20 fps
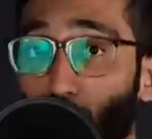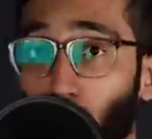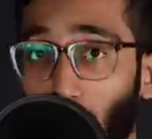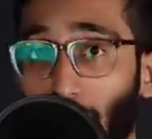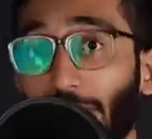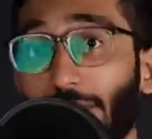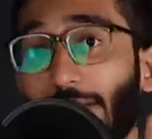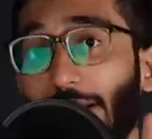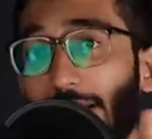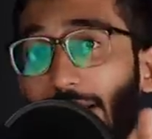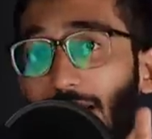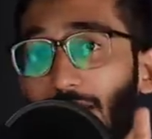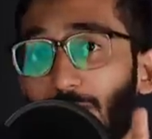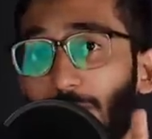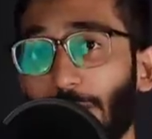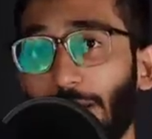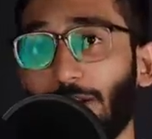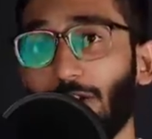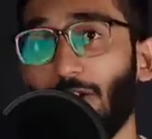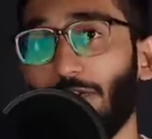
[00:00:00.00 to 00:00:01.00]
the one-day
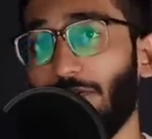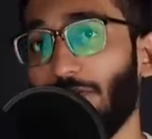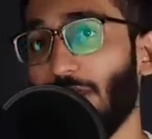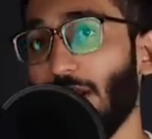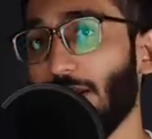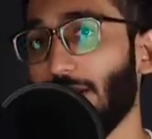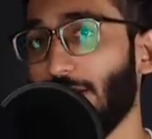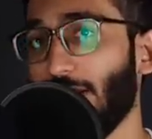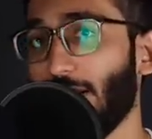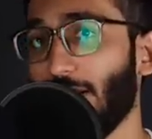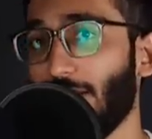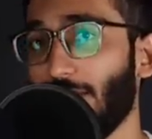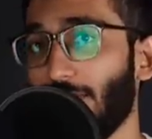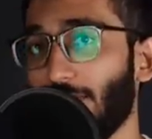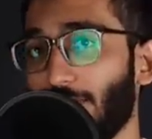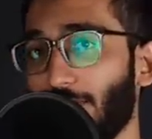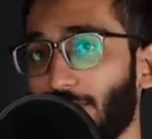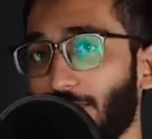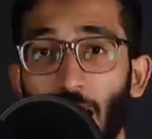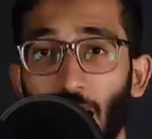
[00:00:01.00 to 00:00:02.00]
husband of Nadira.
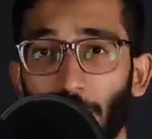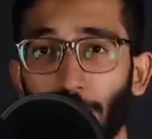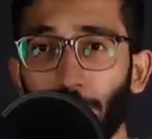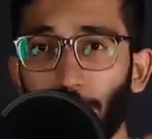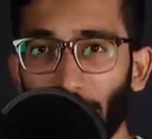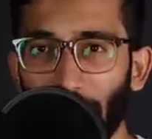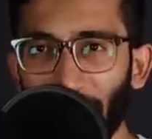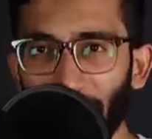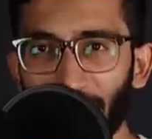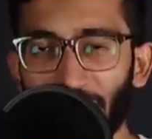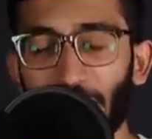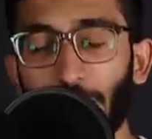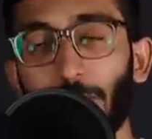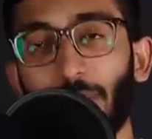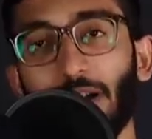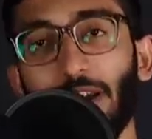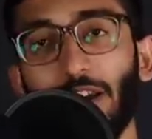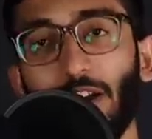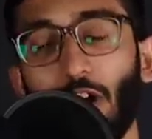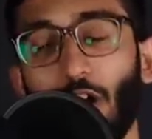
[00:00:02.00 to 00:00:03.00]
A brief
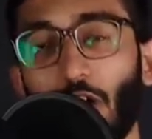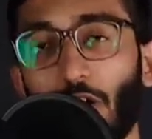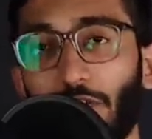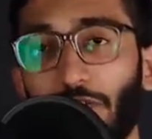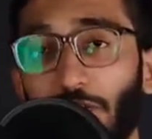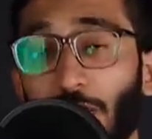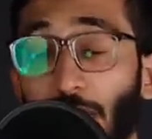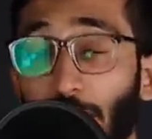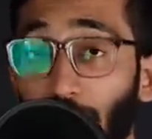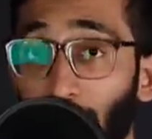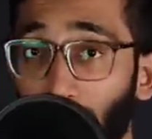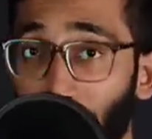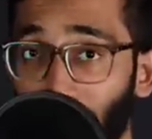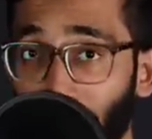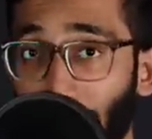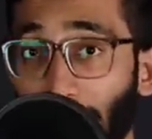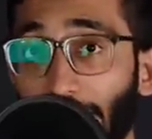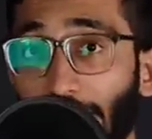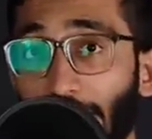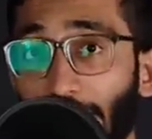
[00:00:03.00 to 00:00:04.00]
summary of
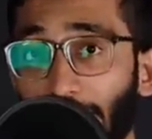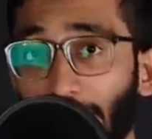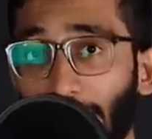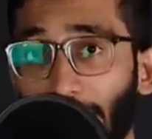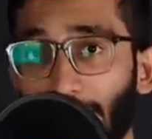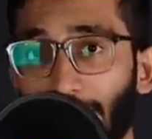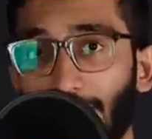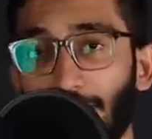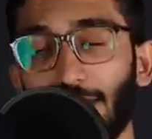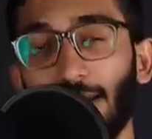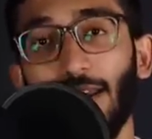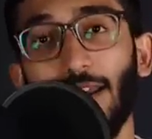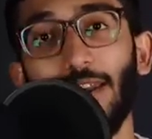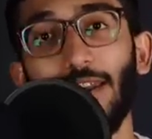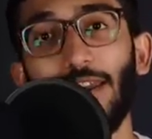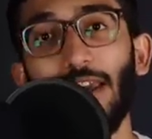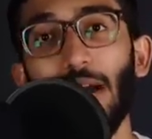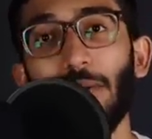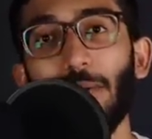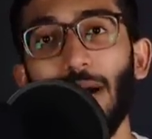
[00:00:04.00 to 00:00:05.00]
Breaking Ties.
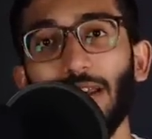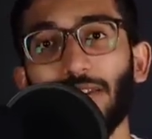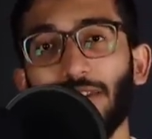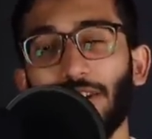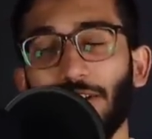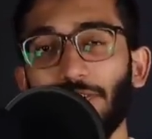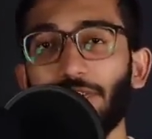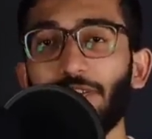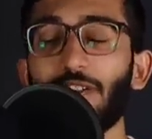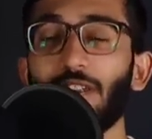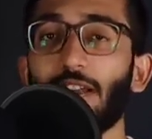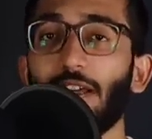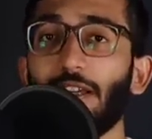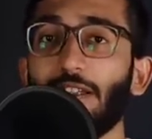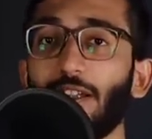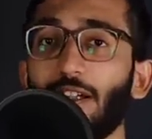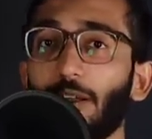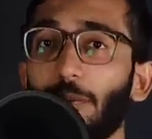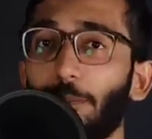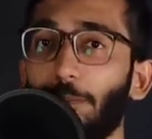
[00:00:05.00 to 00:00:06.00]
Leah Matthews,
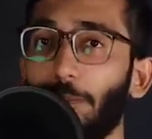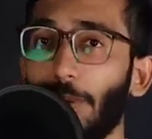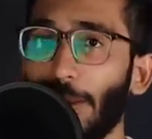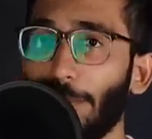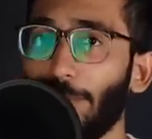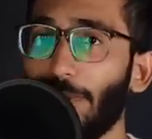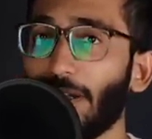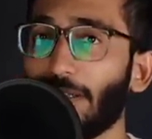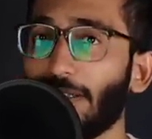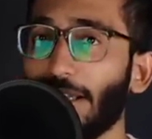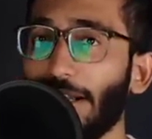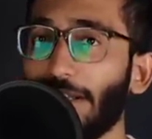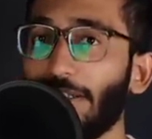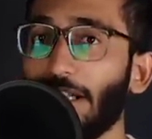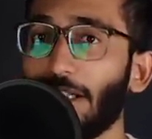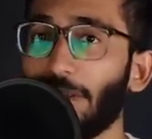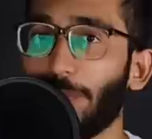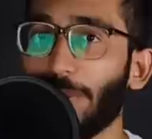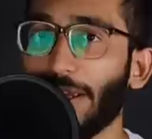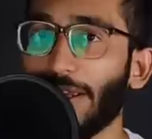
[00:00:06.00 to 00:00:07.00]
in her paper
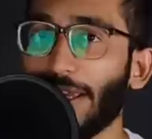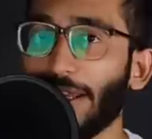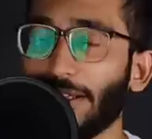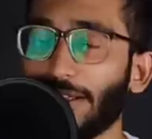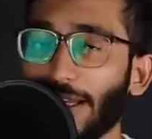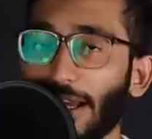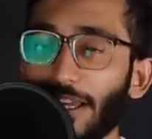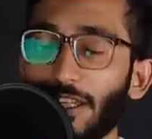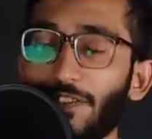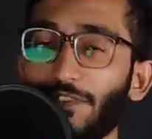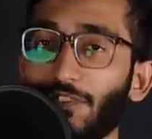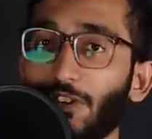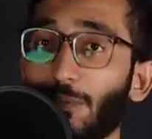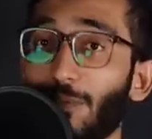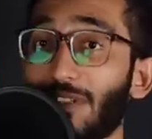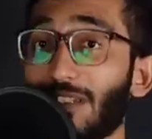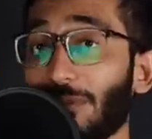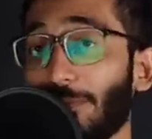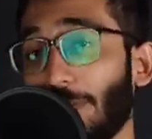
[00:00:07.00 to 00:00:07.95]
titled Breaking Ties from a